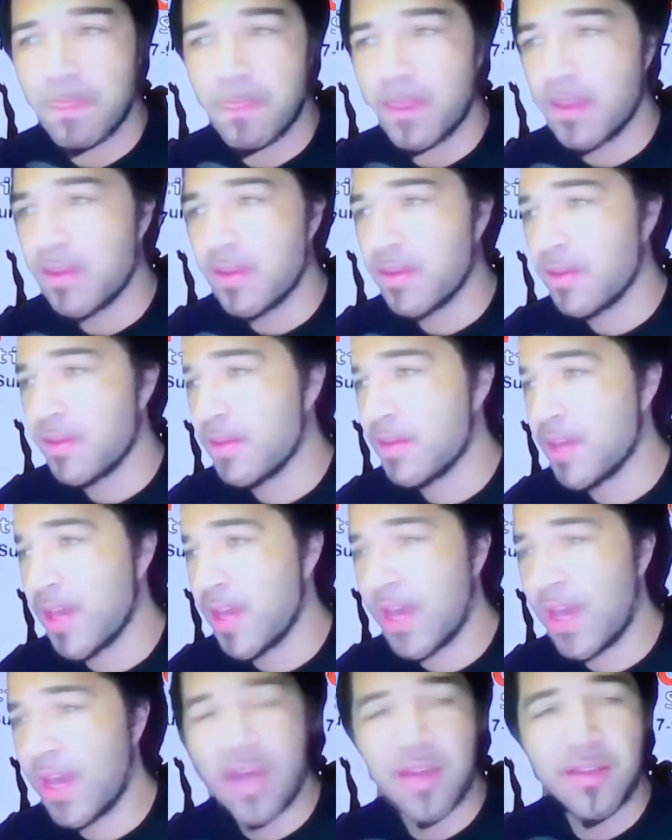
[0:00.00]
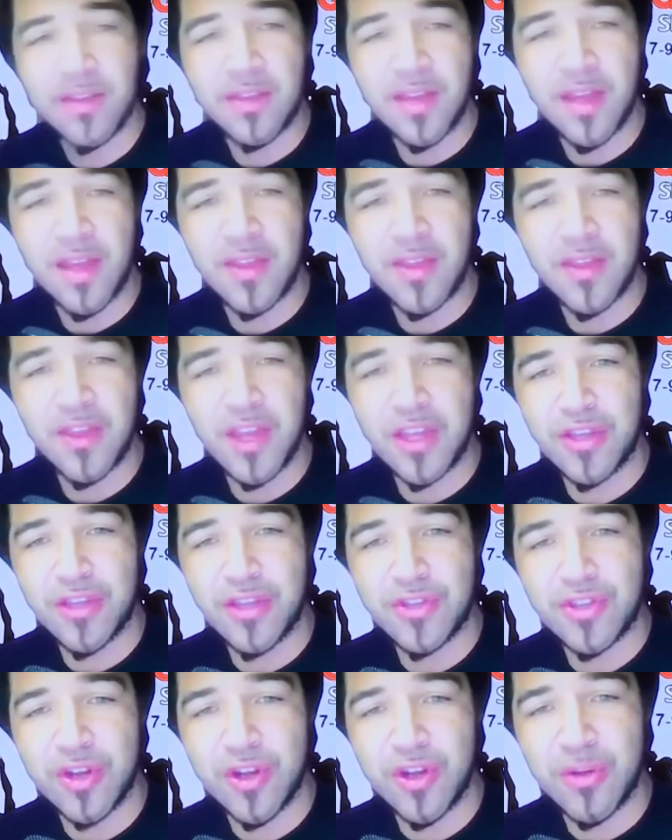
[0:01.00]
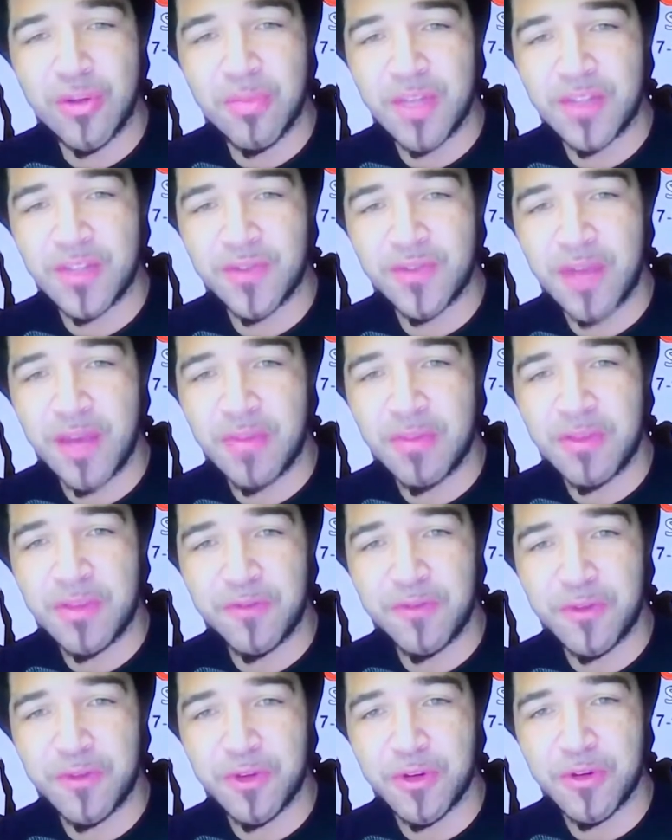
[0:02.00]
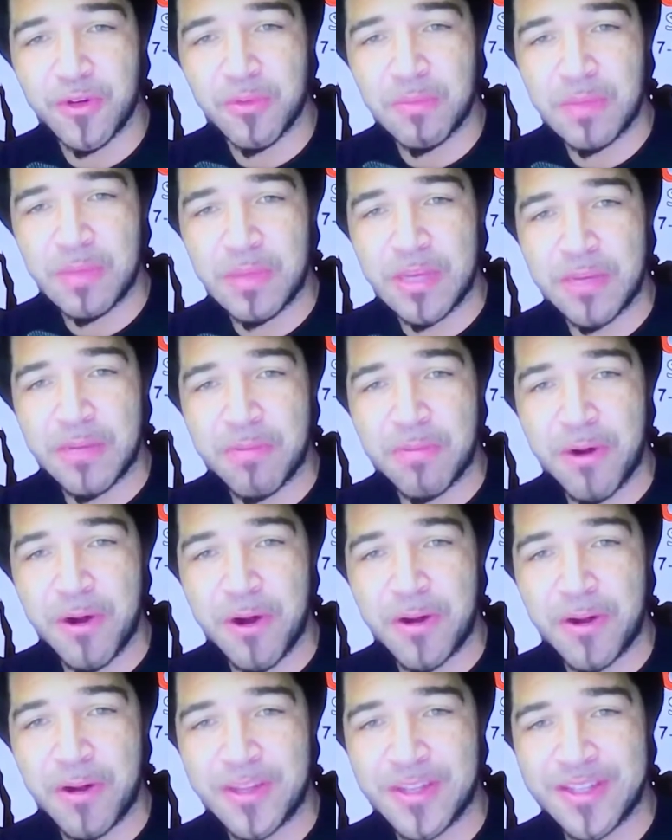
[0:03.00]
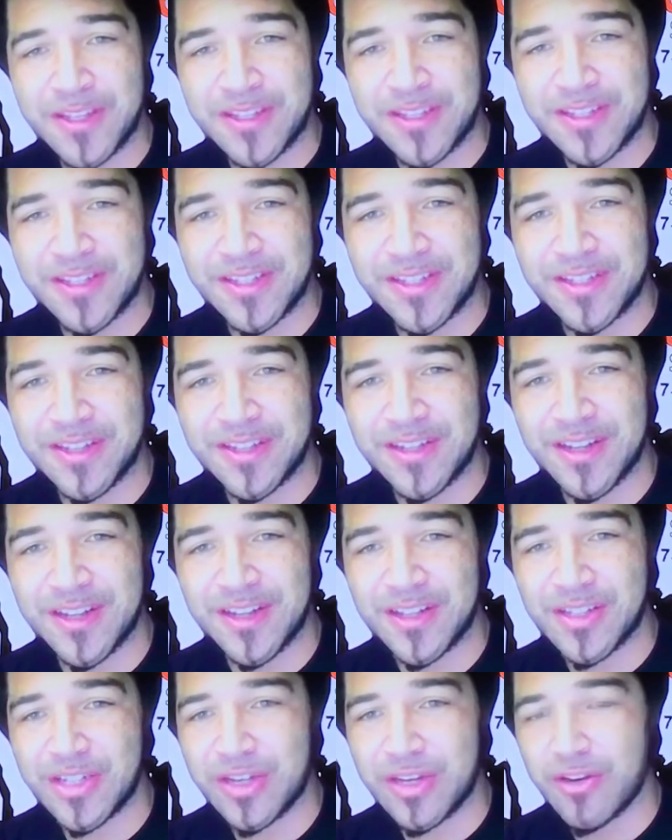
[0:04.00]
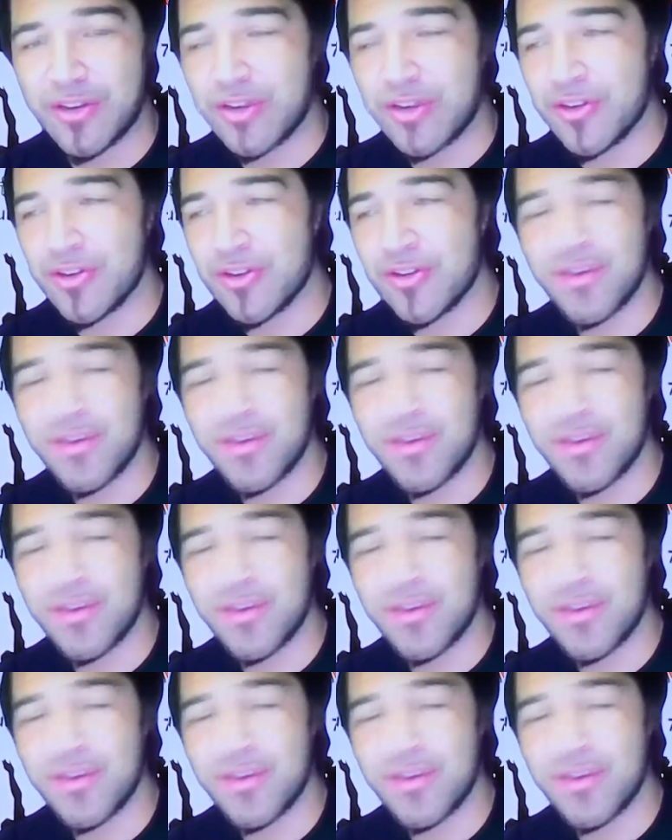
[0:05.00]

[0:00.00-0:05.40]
yeah, that. Thank you so much, Fabi, for being a part of this and uh, sharing your